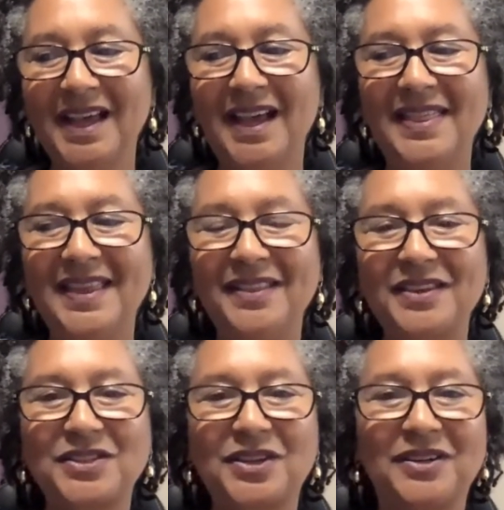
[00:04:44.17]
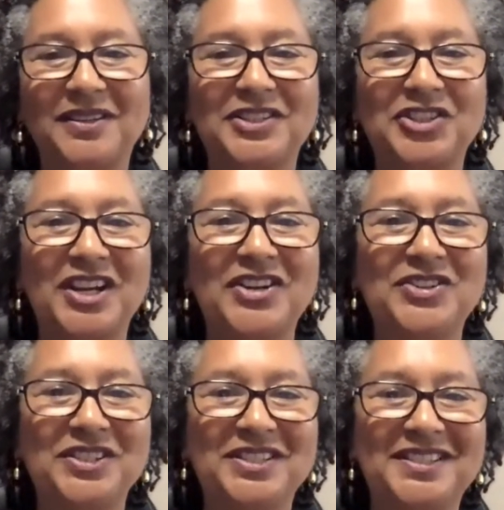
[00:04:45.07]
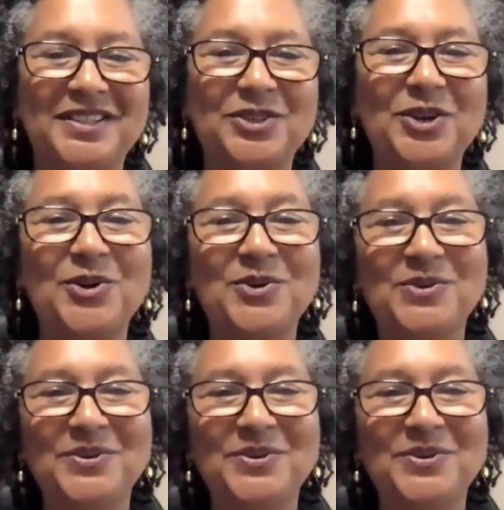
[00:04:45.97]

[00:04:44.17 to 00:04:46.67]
And then the song changes the tone.